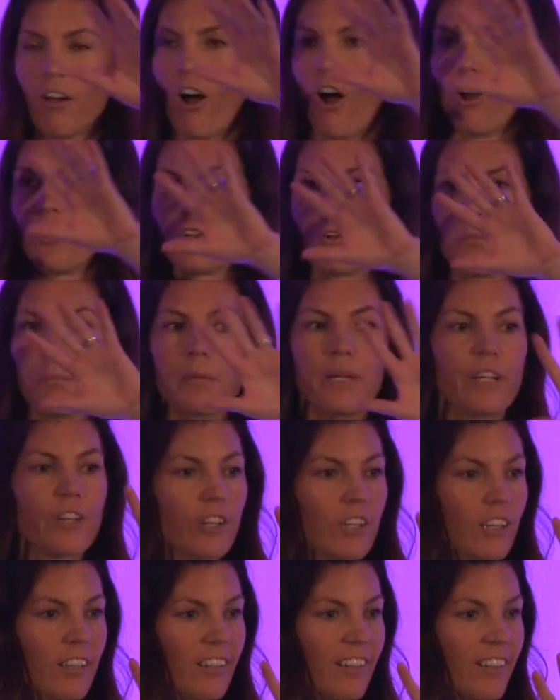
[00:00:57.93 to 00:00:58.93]
on your
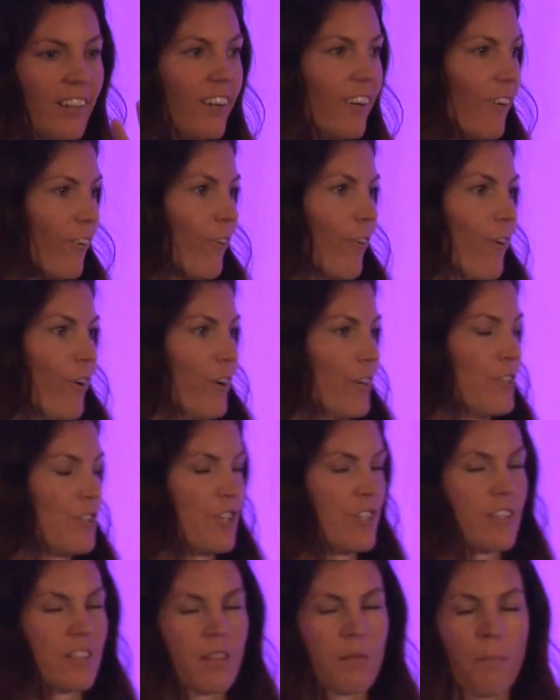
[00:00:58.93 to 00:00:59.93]
mirror or
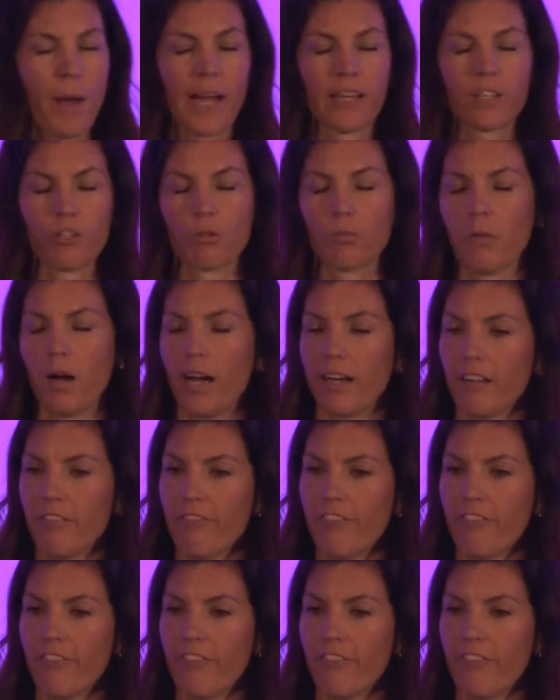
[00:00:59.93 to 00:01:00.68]
just in the back of your mind,